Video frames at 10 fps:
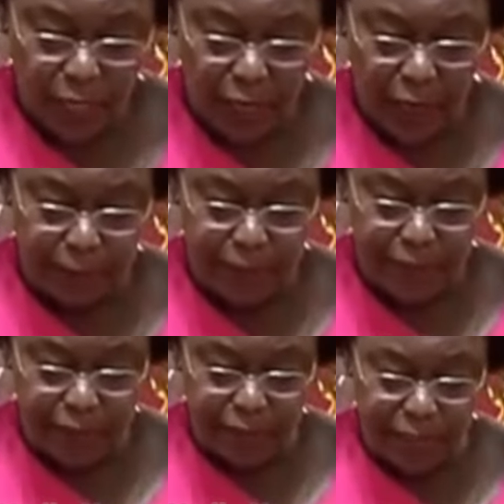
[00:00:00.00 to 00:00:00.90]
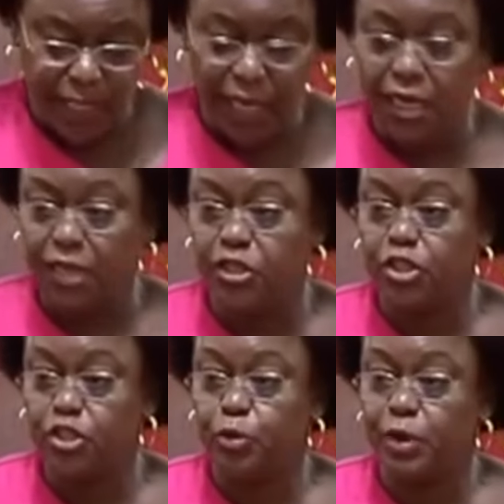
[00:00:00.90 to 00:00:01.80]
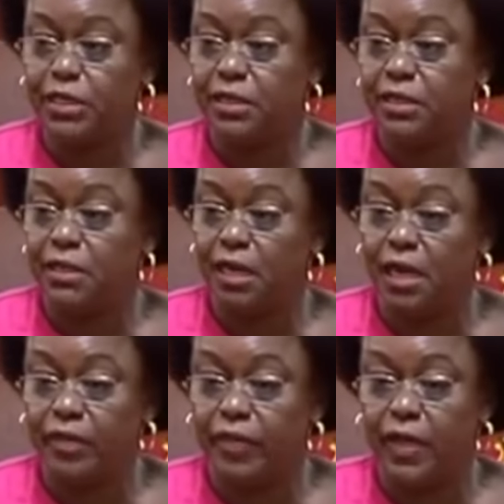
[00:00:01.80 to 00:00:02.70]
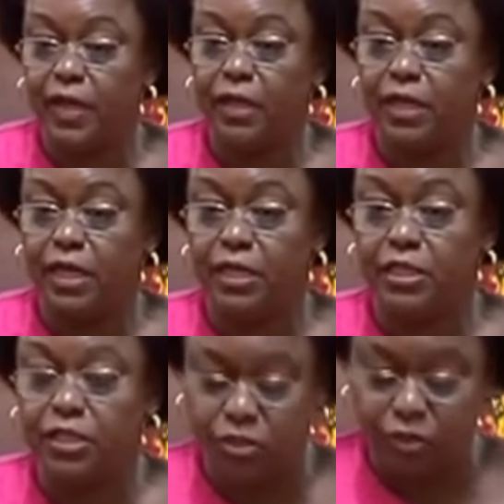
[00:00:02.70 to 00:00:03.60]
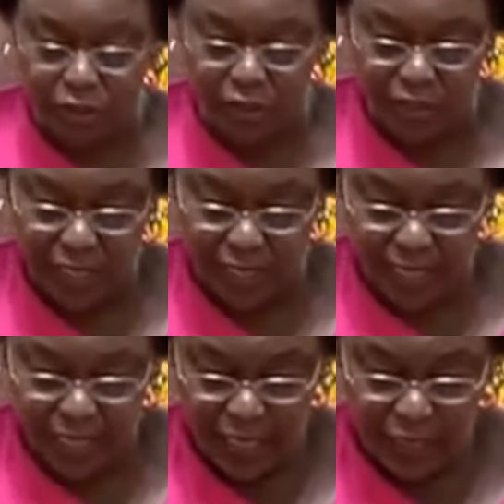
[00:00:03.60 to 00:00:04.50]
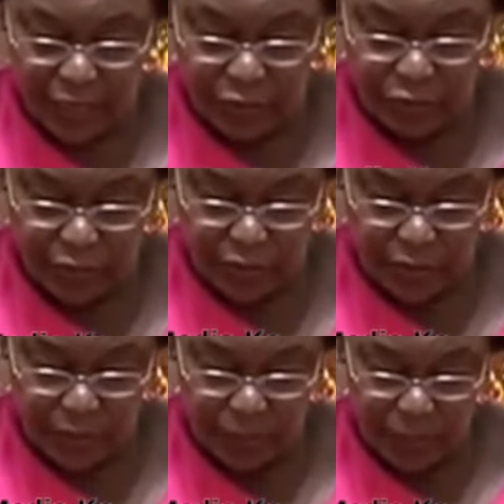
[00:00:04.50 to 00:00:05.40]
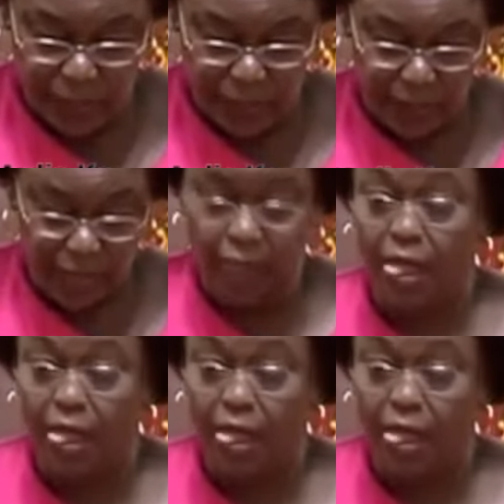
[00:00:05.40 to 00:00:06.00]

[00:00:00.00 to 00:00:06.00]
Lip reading: basically situating the registry at a different place.